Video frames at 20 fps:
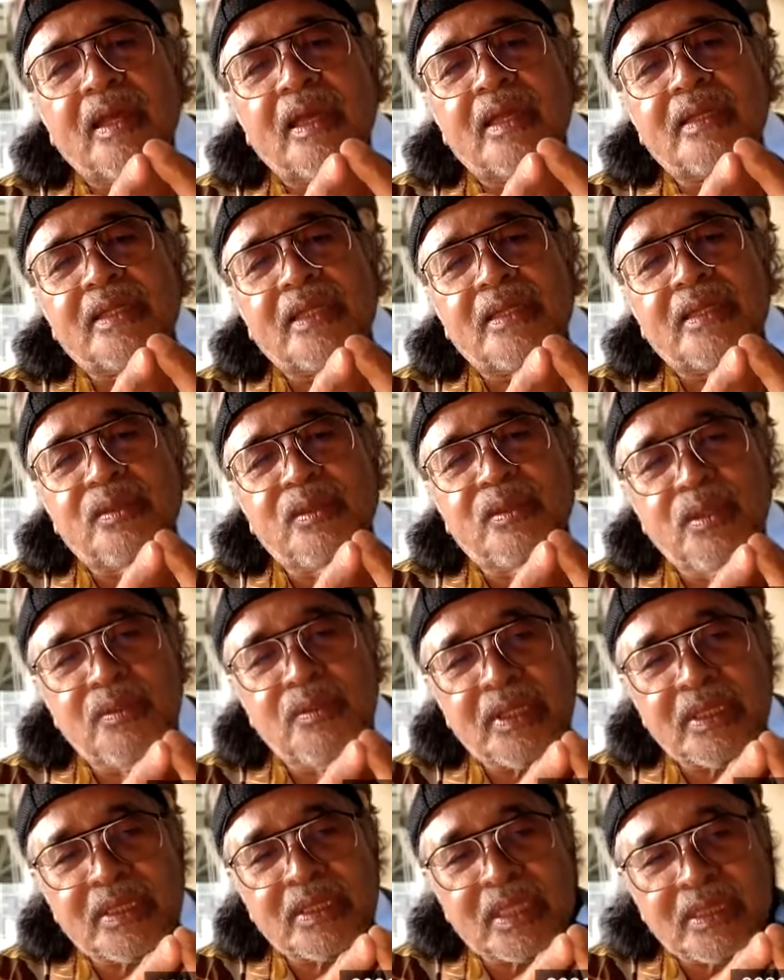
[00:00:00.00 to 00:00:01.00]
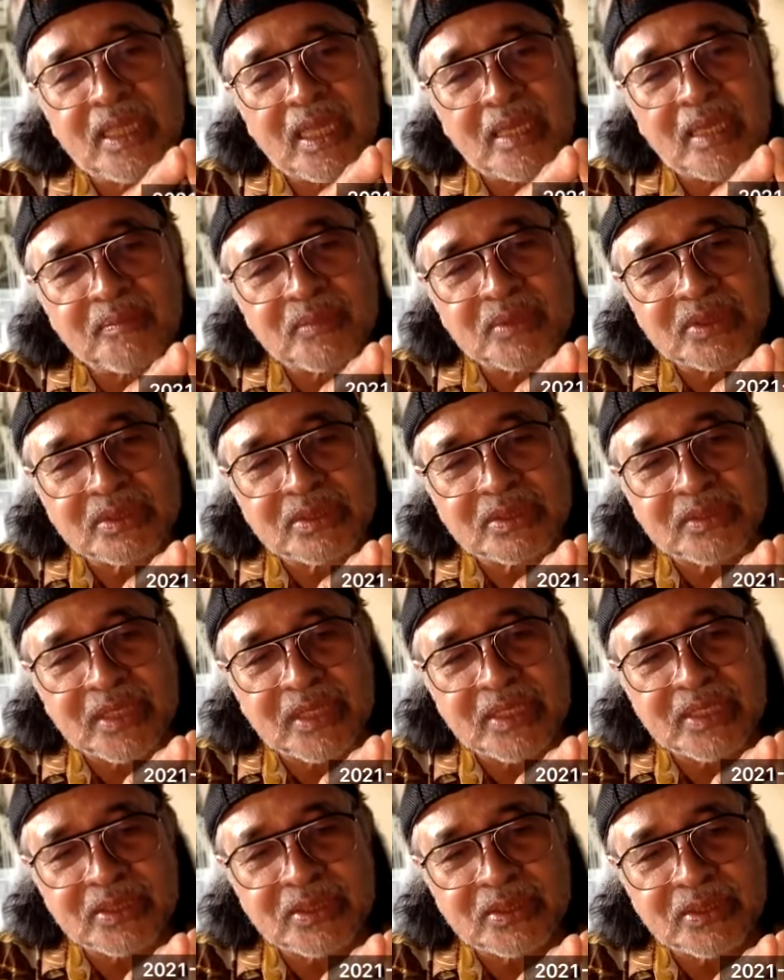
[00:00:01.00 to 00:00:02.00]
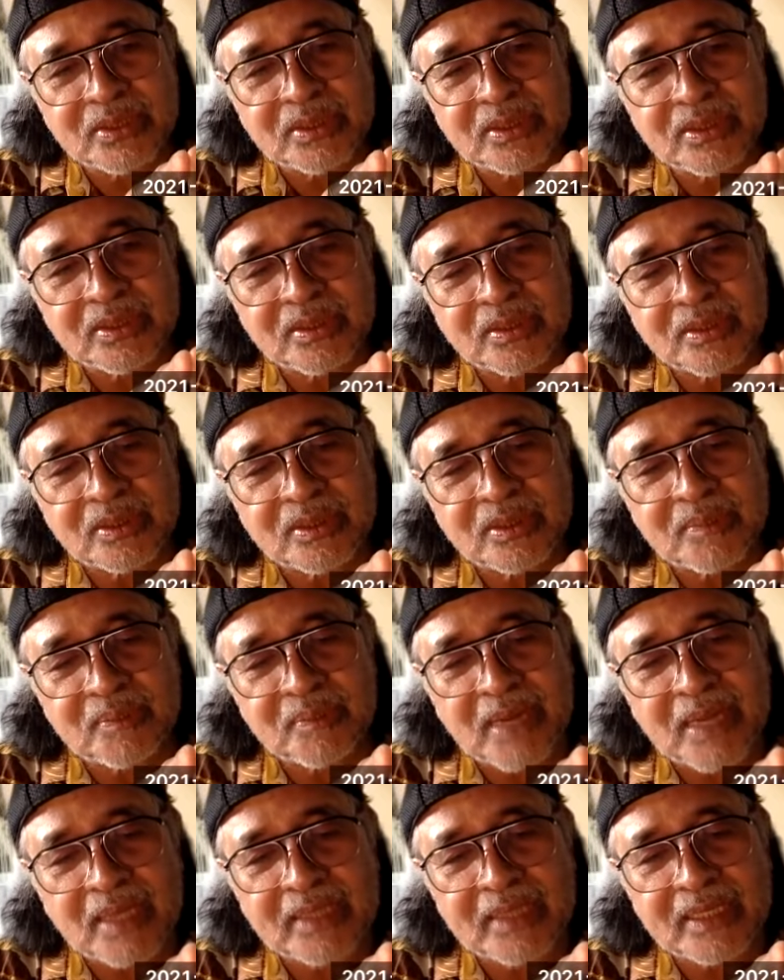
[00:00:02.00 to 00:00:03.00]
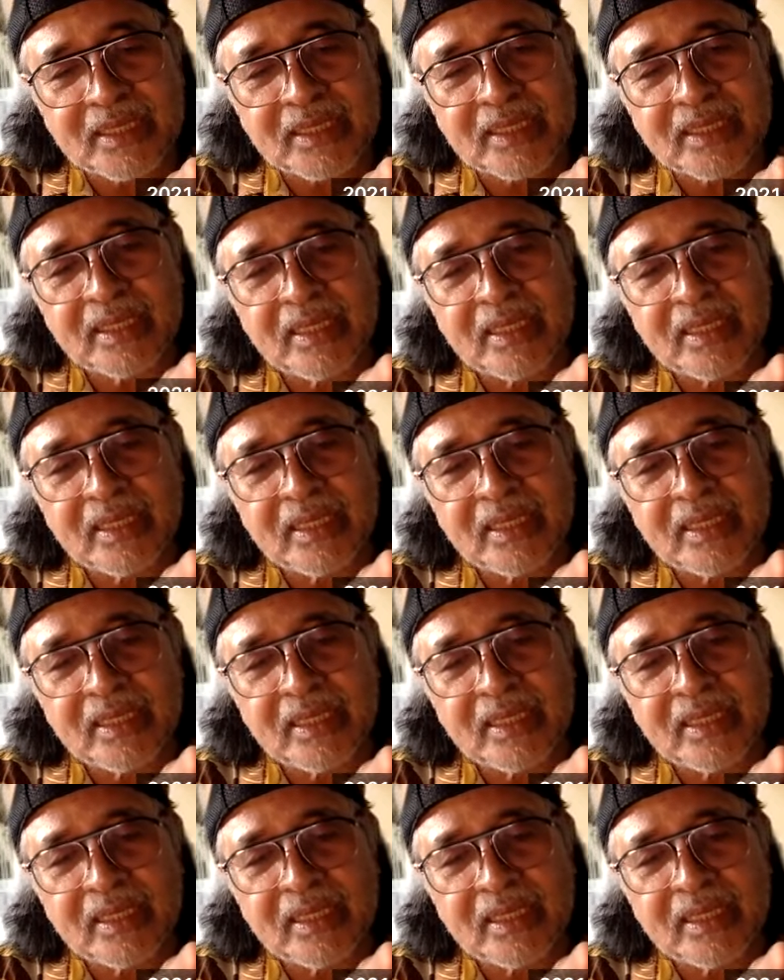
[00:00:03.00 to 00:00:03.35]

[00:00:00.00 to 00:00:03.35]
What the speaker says: and then doing the demonstration or the product.